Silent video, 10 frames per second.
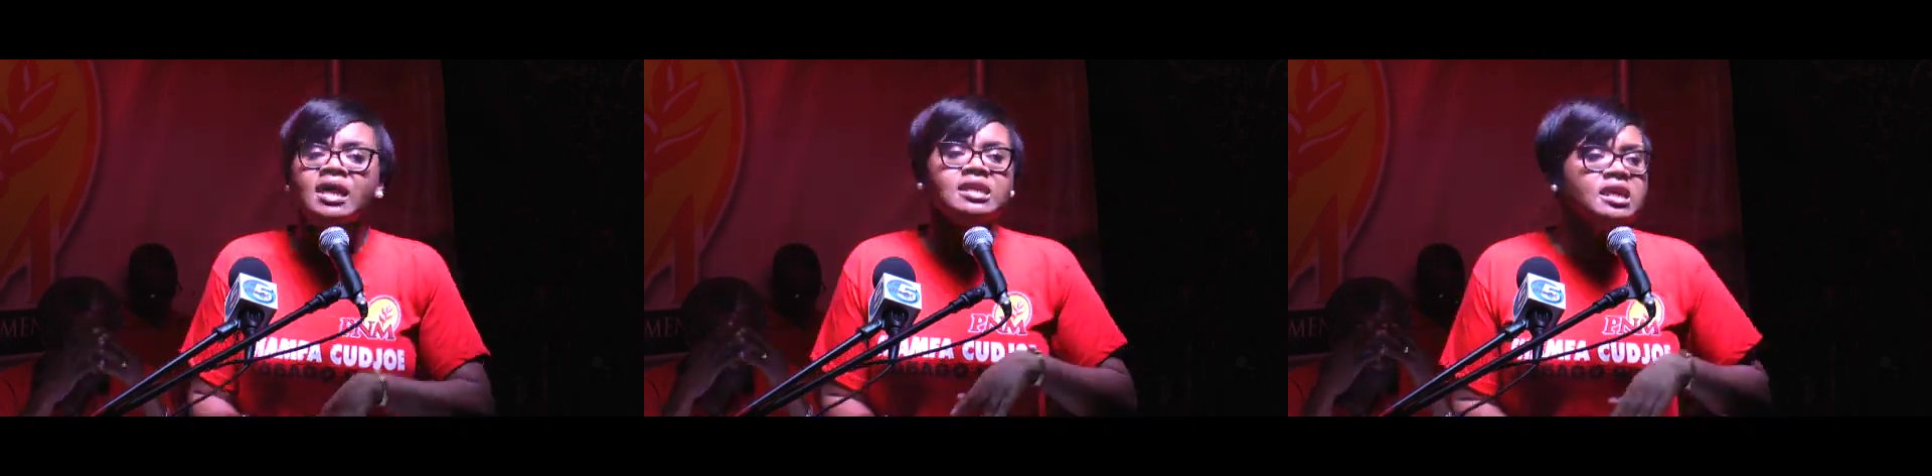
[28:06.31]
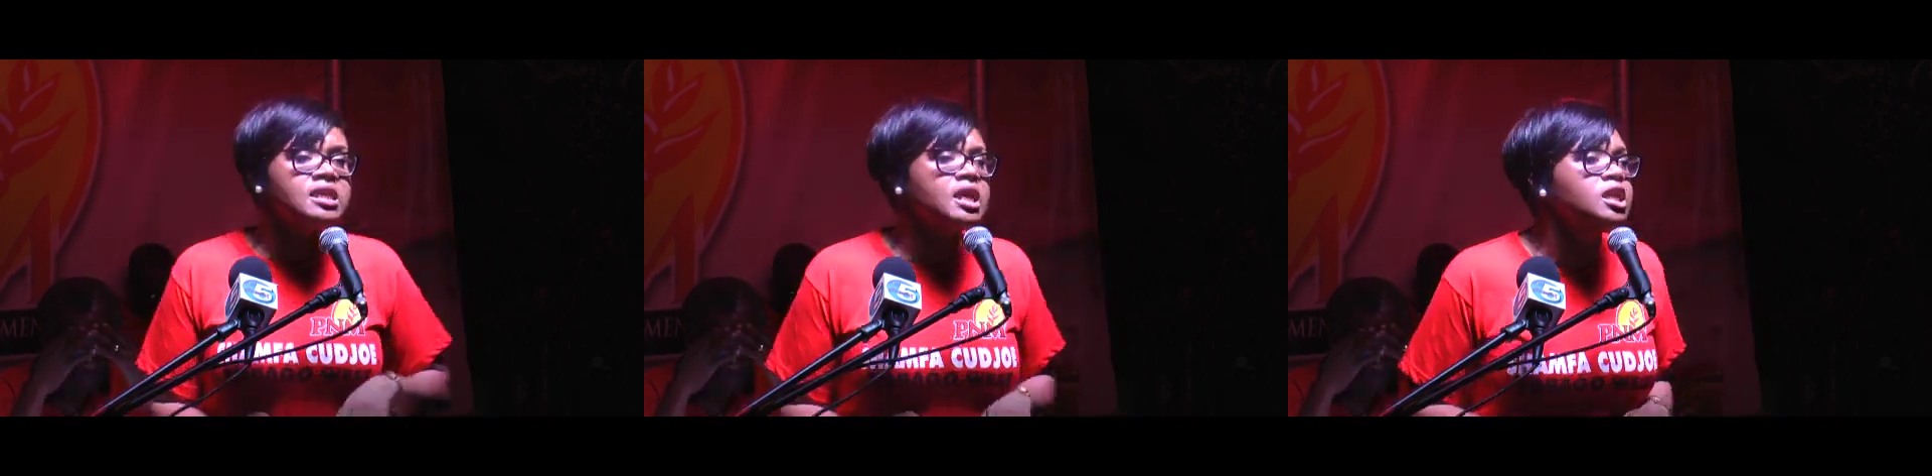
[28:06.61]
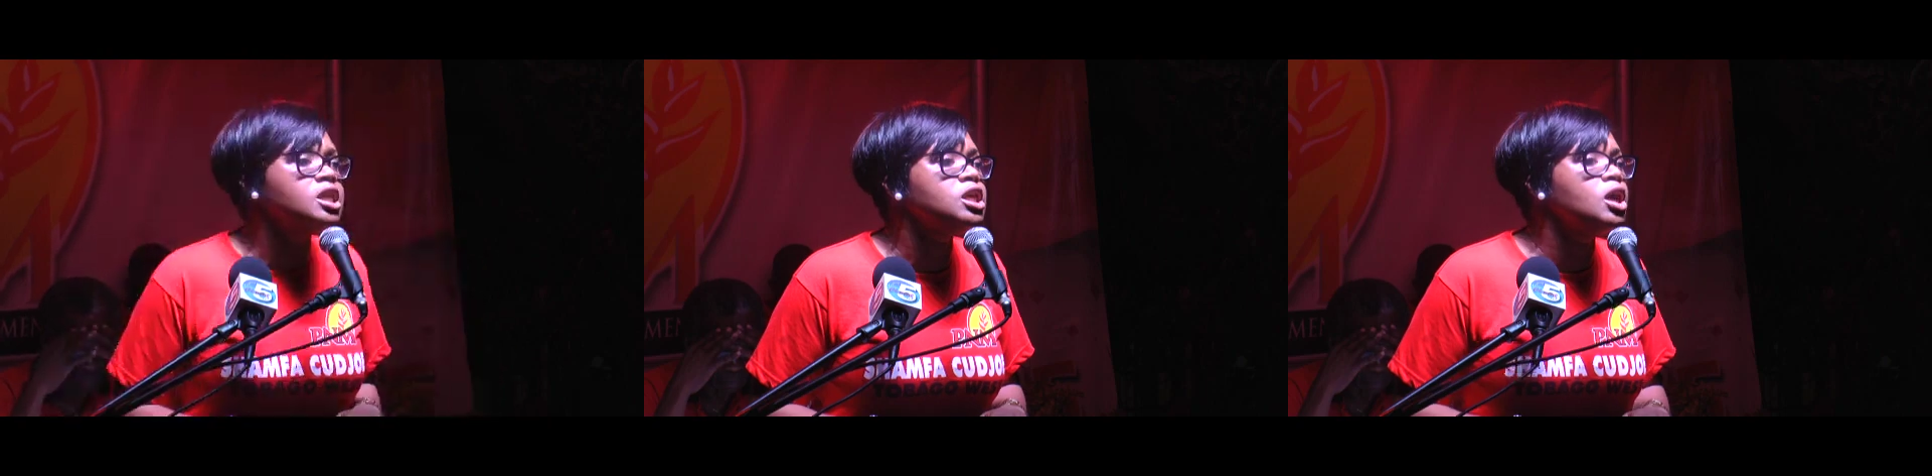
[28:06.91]
This
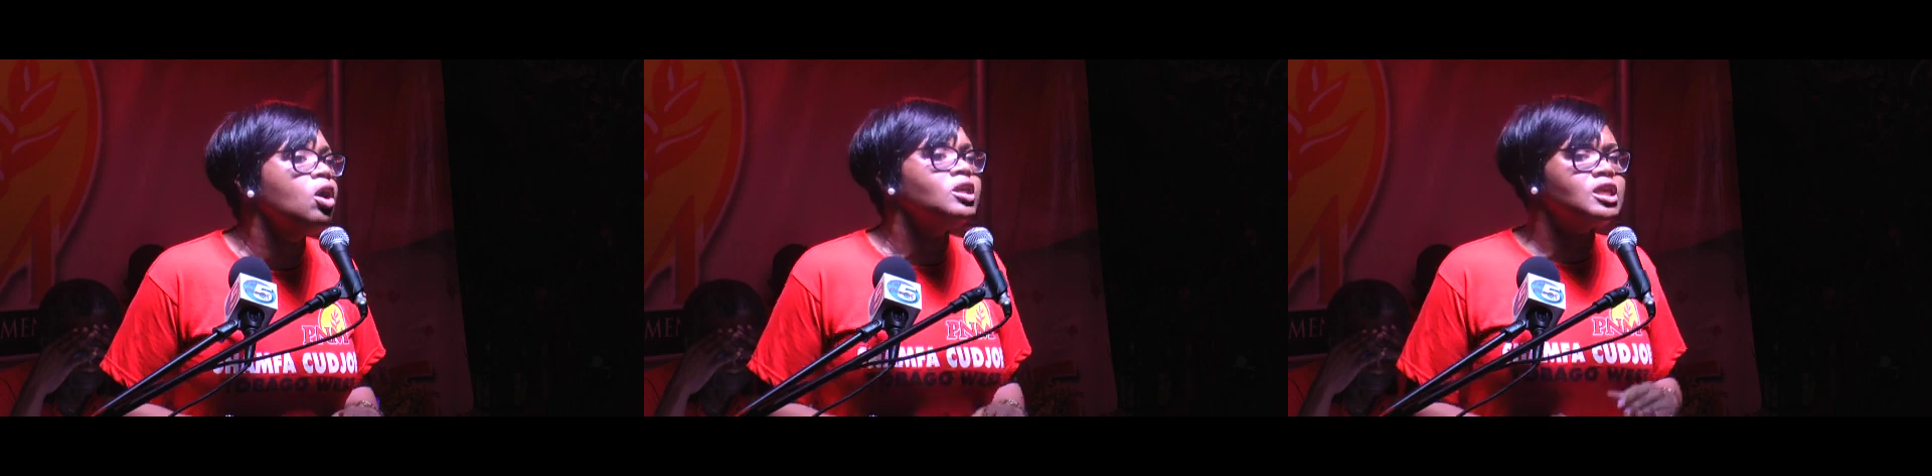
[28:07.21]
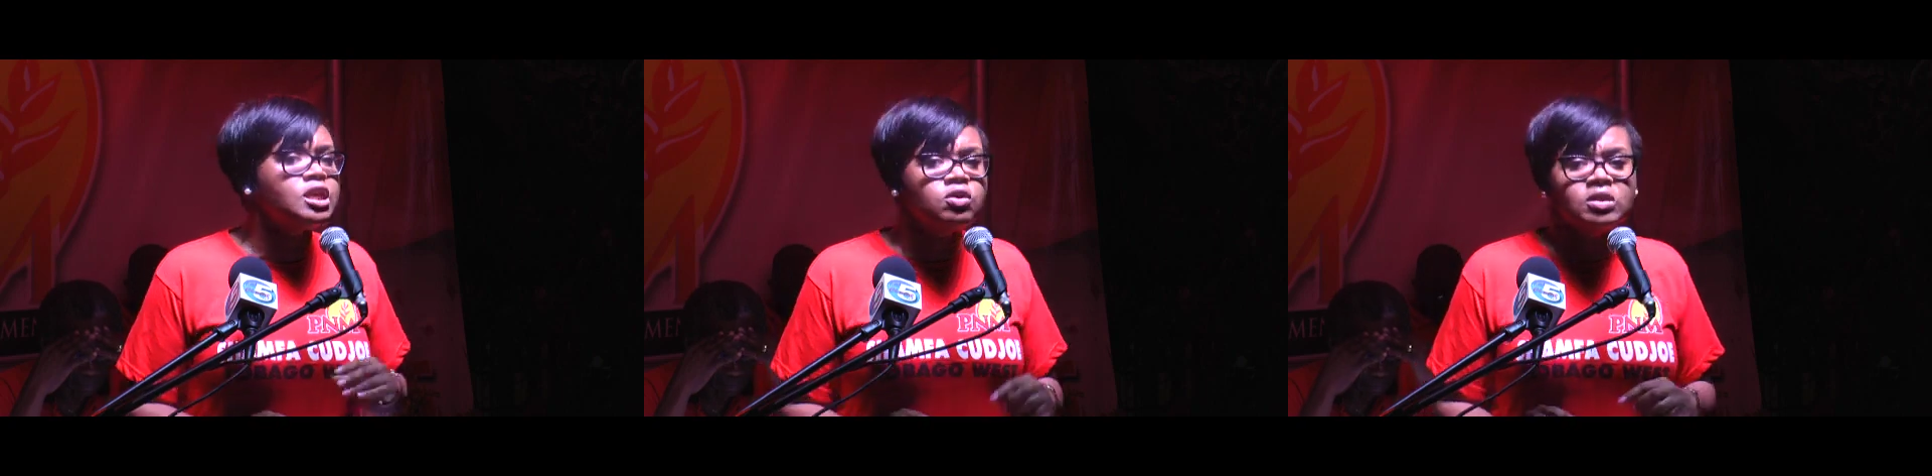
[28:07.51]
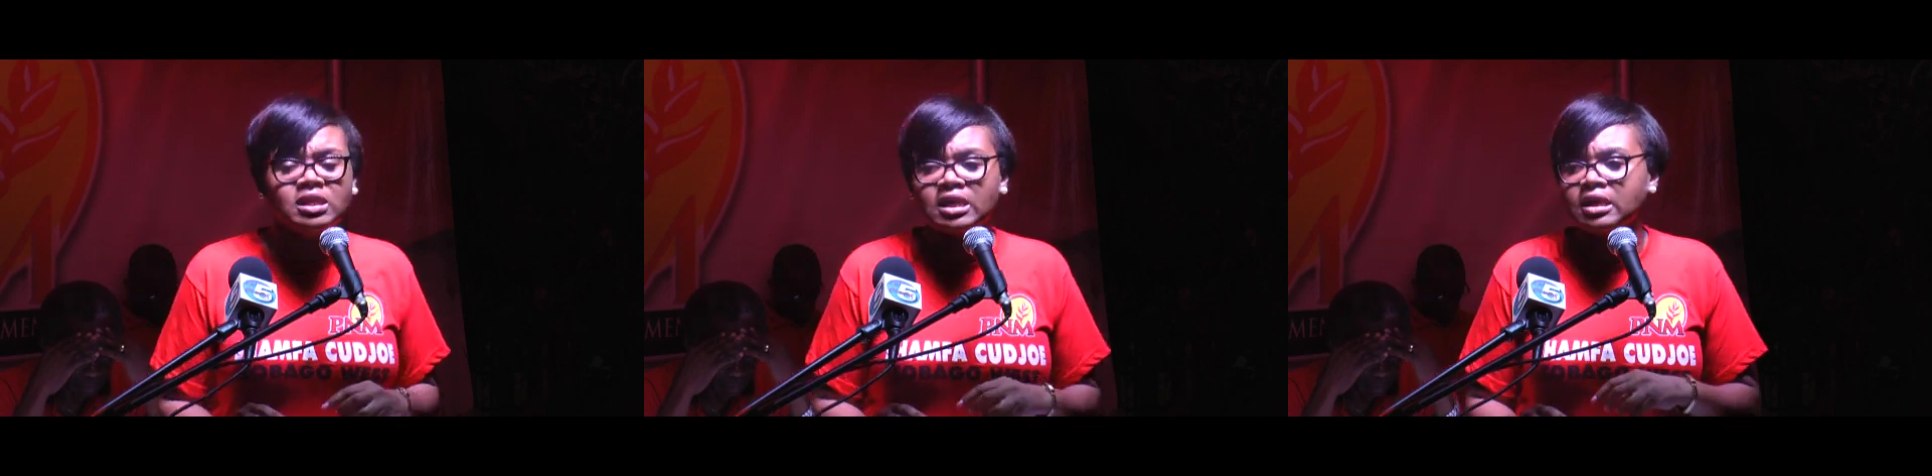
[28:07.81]
is your
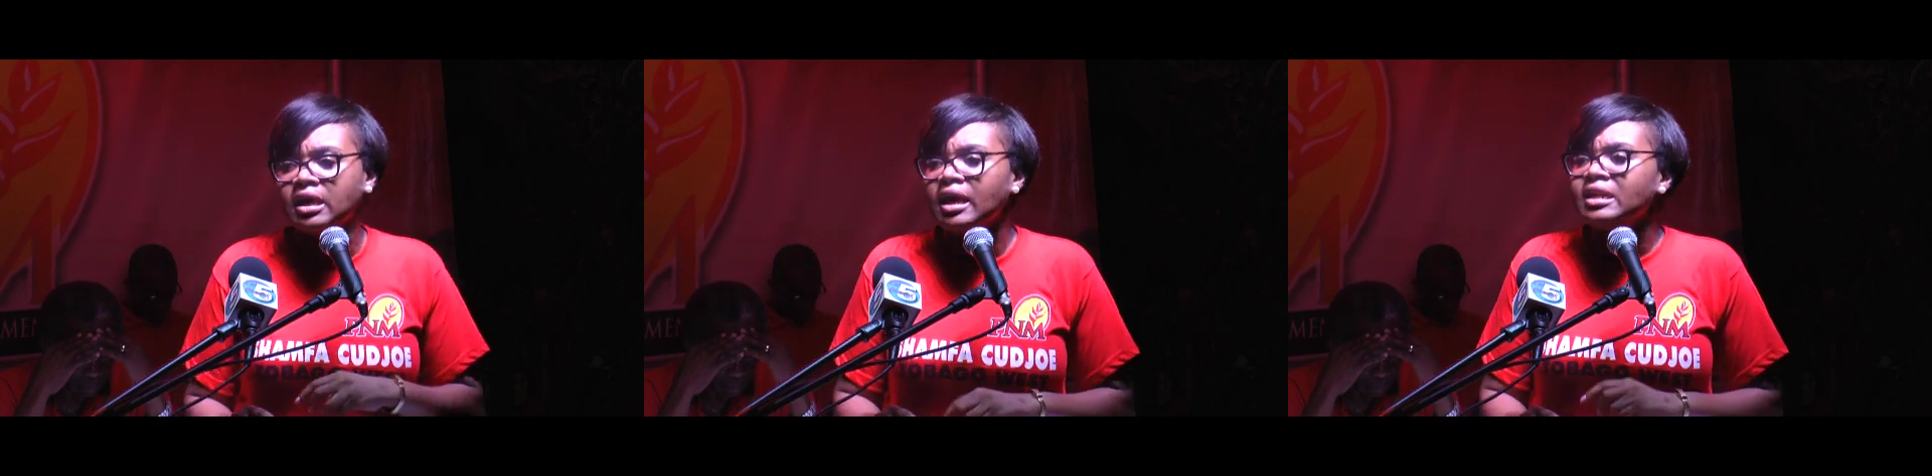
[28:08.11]
duty.